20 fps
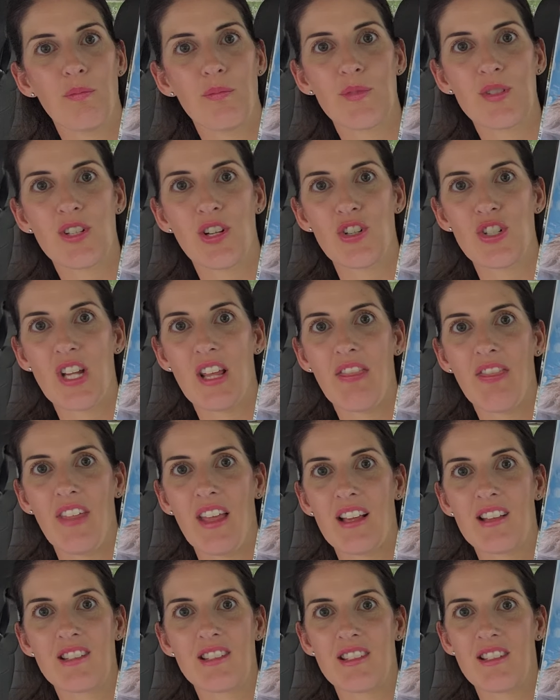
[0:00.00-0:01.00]
searching
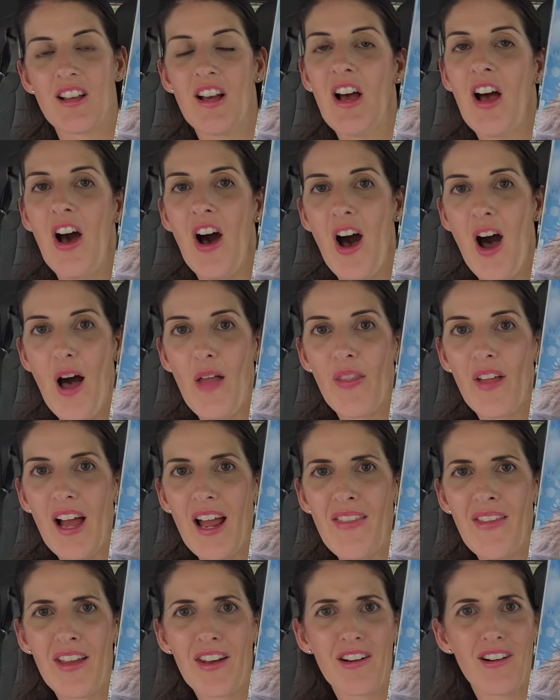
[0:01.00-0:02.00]
things
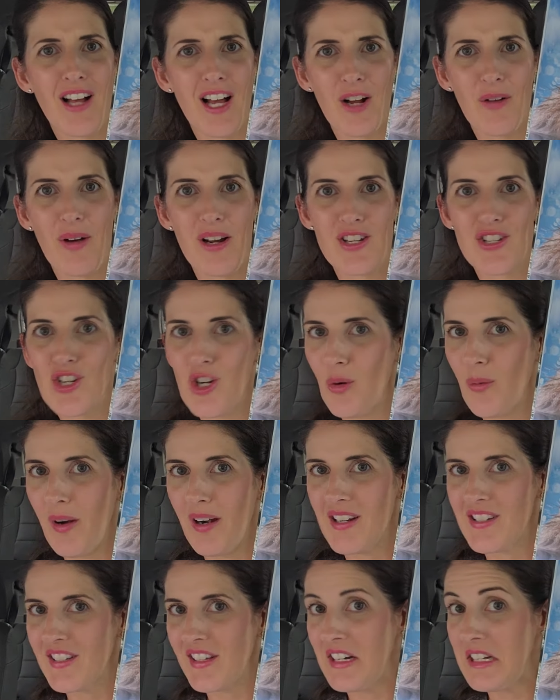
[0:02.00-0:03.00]
online that you're not quite sure
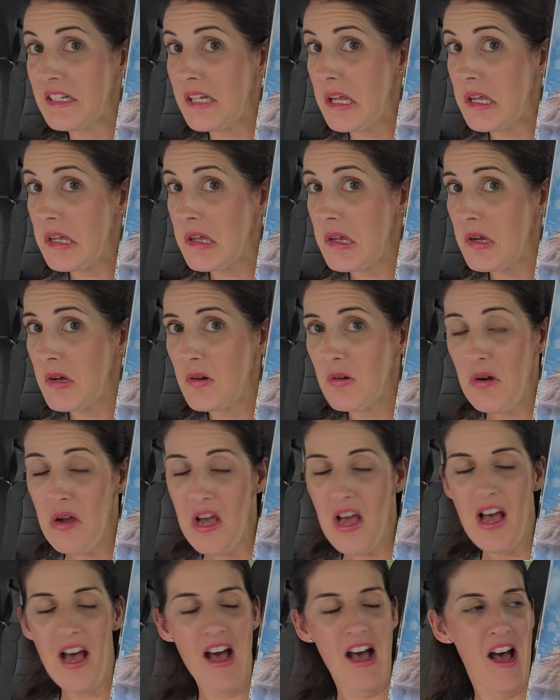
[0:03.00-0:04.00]
where it's going to take you,
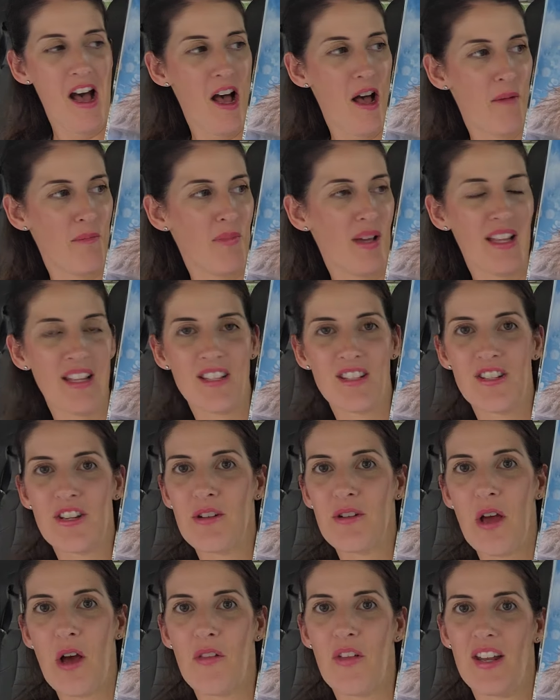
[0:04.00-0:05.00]
and
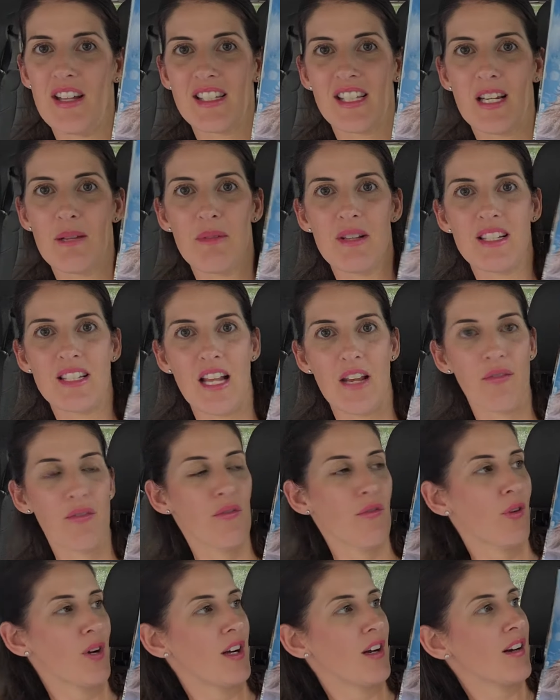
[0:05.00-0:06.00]
you know that it's going to be safe
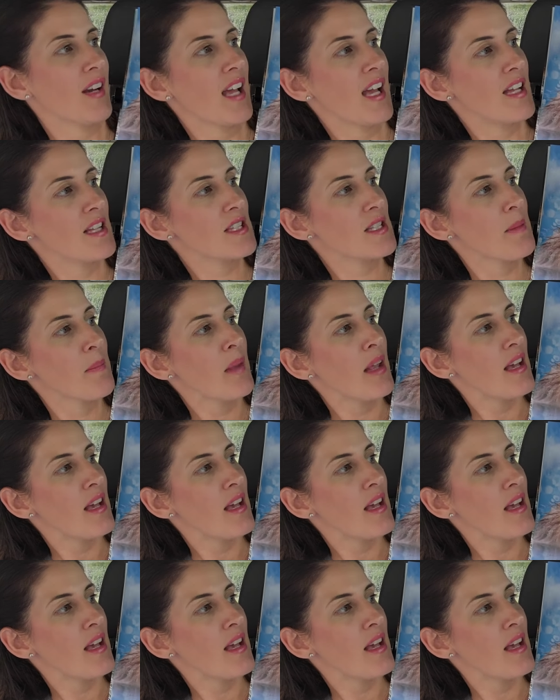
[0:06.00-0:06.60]
for your kids.